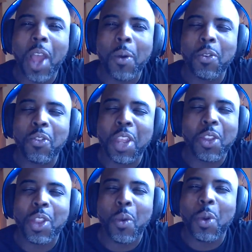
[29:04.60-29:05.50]
would just
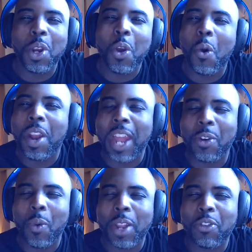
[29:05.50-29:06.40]
think they wouldn't go in that
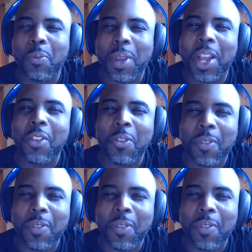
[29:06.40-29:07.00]
direction because of